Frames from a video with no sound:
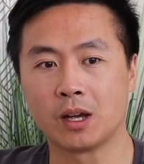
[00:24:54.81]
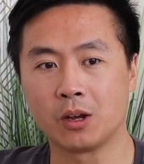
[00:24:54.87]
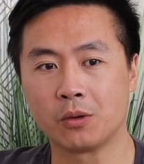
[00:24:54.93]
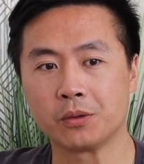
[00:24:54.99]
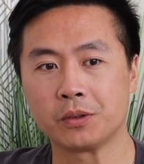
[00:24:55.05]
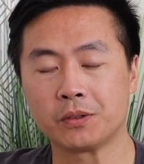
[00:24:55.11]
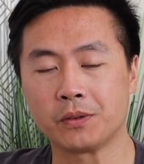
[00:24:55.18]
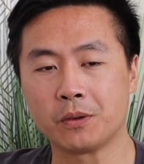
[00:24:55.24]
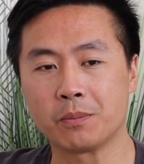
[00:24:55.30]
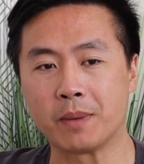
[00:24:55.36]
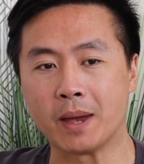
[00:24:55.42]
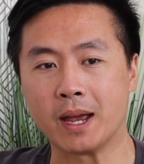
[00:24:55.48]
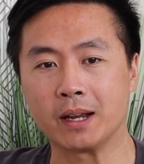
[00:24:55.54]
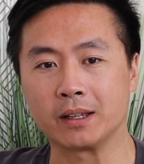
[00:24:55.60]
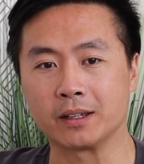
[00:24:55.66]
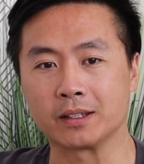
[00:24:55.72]
I always feel
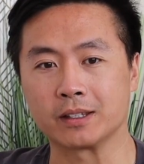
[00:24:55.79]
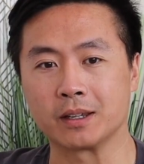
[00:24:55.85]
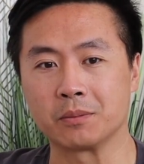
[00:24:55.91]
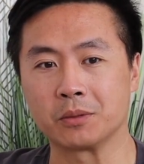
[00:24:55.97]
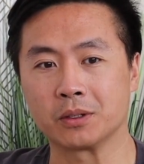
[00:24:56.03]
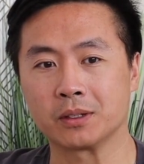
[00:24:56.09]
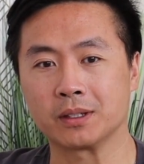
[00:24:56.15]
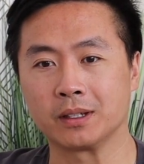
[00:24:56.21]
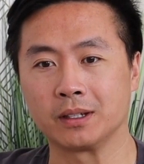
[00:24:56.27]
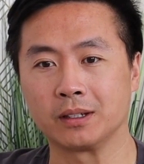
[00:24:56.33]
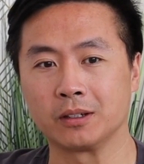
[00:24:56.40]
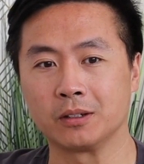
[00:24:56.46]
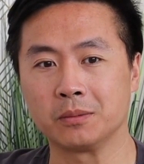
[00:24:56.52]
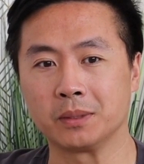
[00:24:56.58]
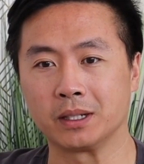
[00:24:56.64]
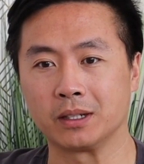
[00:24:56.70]
bad because I'm just like,
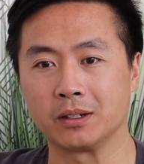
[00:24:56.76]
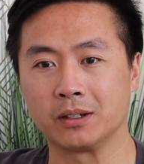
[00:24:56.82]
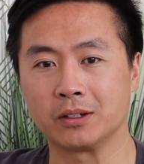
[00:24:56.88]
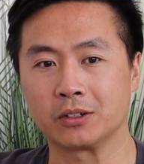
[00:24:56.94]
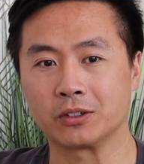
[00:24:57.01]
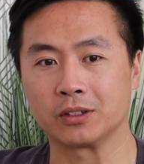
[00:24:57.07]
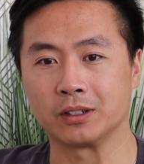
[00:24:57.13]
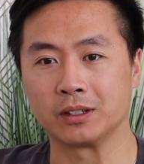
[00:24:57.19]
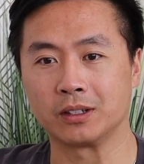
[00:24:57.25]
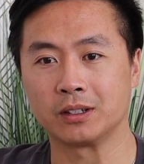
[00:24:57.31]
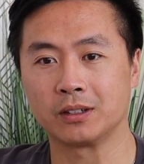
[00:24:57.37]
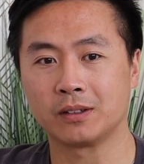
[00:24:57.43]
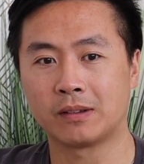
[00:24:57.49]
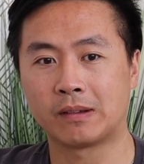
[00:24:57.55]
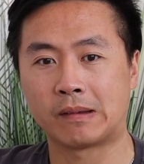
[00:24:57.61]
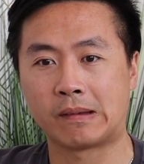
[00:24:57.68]
oh my gosh, like
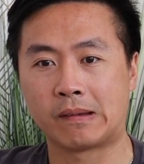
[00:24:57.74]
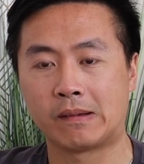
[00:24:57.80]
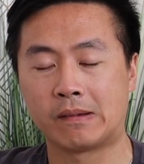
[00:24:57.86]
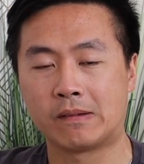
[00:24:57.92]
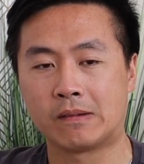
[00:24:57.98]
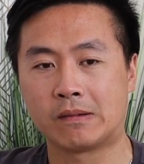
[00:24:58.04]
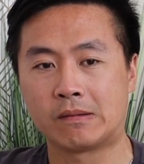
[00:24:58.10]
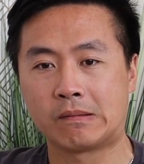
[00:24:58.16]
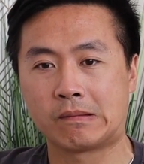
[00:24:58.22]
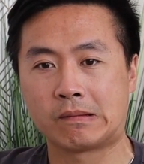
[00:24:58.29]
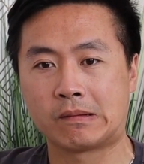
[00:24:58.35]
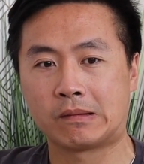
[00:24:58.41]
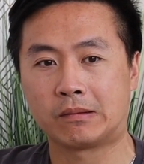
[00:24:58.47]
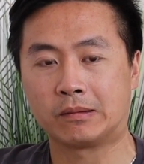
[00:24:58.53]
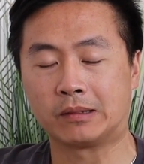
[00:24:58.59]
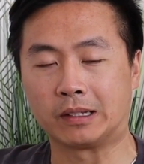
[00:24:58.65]

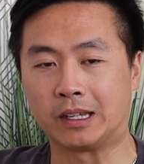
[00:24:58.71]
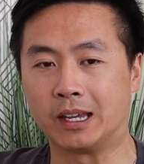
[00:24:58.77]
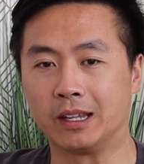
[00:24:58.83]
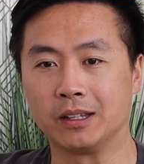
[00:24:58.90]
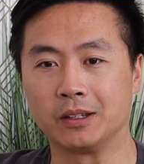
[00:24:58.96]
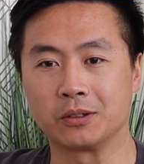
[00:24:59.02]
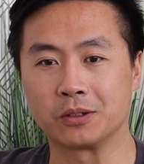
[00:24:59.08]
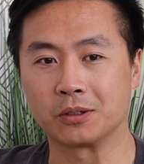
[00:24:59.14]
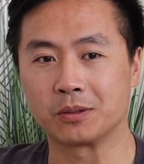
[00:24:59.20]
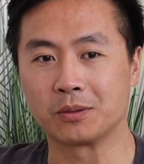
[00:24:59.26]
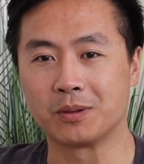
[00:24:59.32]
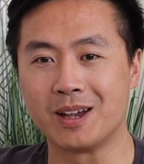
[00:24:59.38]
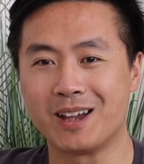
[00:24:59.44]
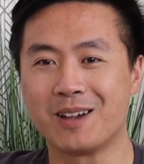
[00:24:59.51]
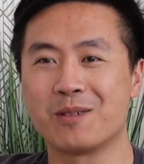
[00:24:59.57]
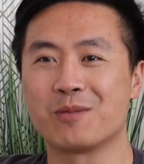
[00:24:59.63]
the kid is just
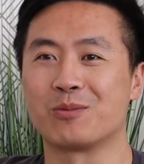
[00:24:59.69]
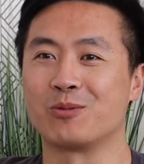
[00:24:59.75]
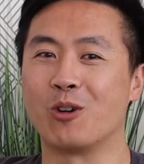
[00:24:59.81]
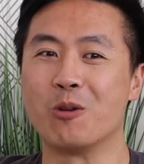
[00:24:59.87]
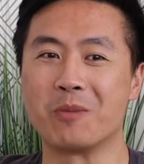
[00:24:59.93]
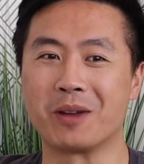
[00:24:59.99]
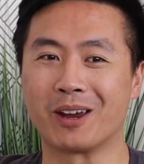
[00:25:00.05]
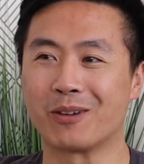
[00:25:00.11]
roaming